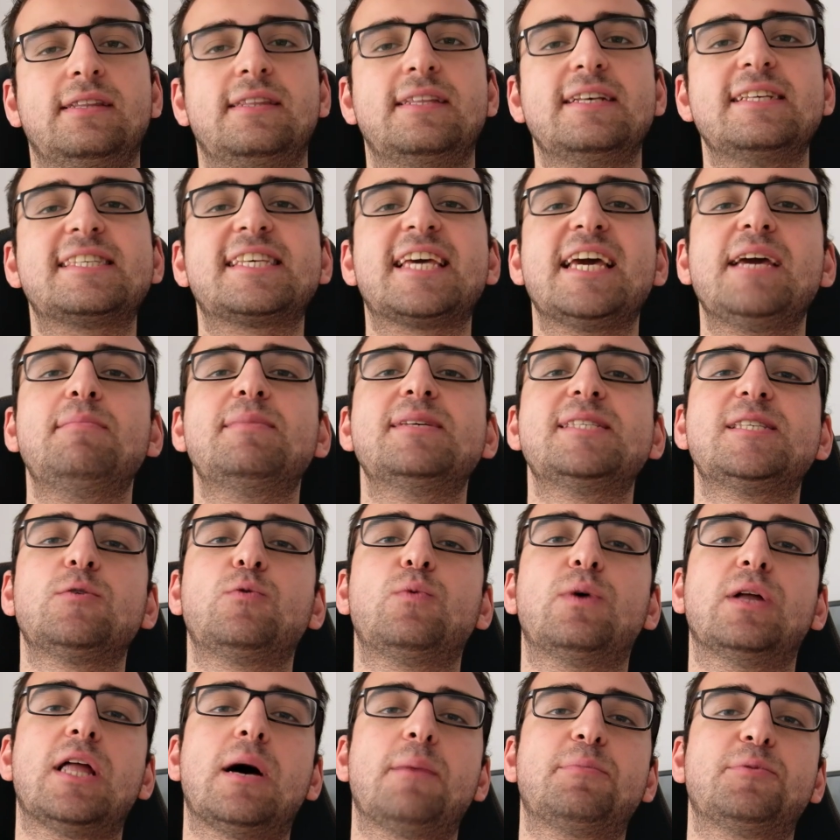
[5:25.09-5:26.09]
This game isn't
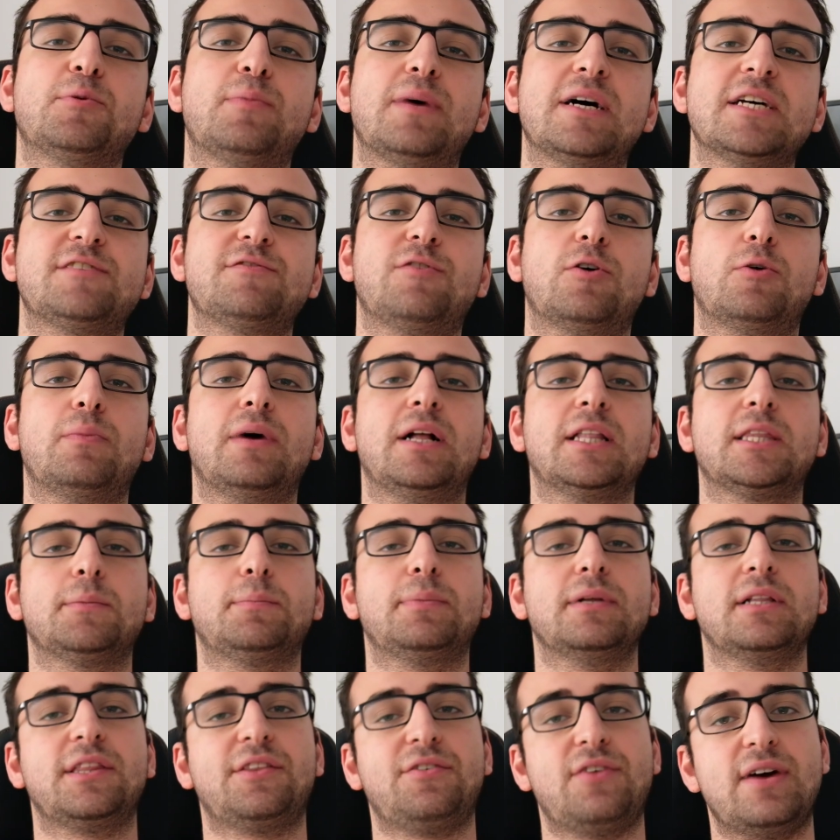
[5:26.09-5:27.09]
well optimized for
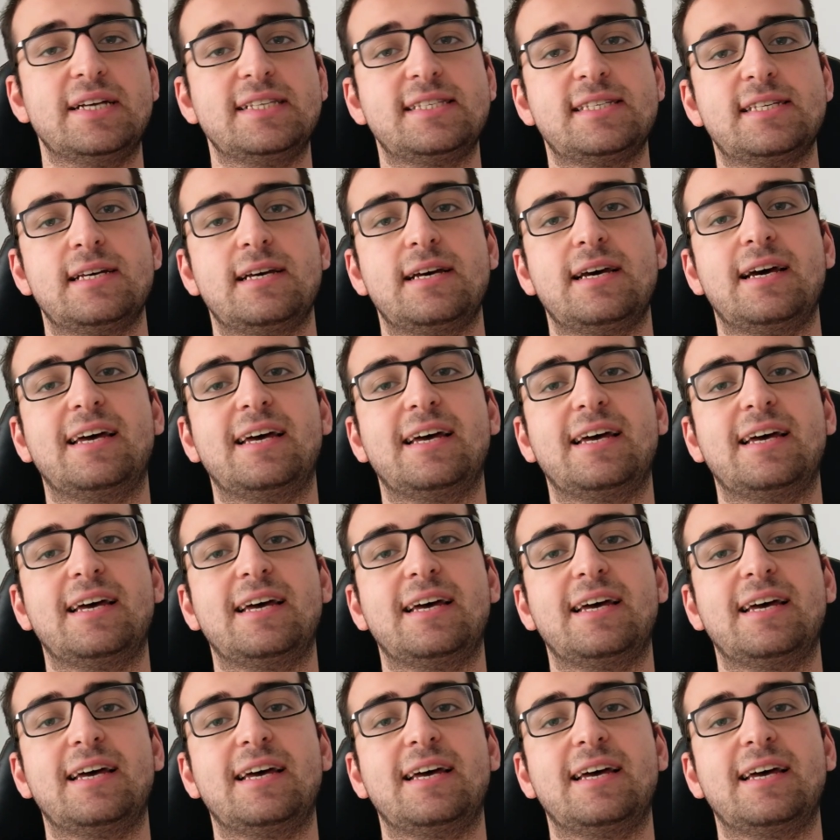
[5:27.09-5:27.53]
multiple threads,